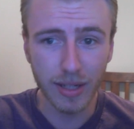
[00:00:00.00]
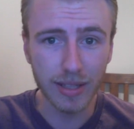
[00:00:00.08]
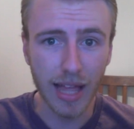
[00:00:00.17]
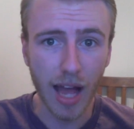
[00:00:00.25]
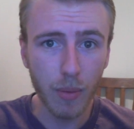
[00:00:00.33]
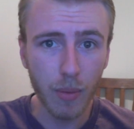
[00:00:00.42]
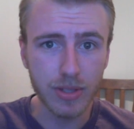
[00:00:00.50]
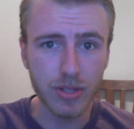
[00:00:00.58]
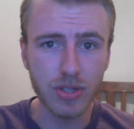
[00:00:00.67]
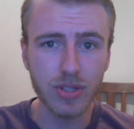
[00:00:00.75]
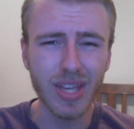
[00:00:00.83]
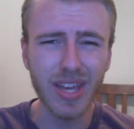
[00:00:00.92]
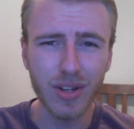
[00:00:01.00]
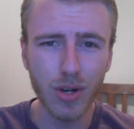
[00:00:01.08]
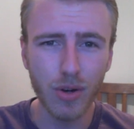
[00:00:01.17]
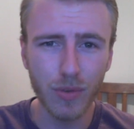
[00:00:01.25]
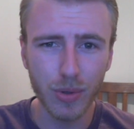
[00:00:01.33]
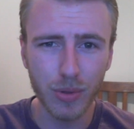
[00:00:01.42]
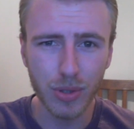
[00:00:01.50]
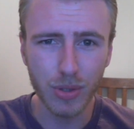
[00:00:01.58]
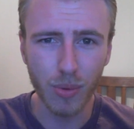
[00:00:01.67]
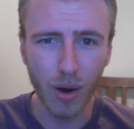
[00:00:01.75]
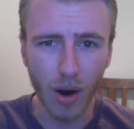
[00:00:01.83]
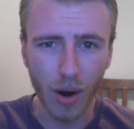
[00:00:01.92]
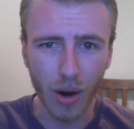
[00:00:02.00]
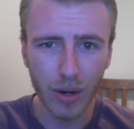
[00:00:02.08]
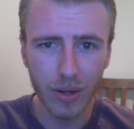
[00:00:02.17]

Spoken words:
allow it to just take over who you are.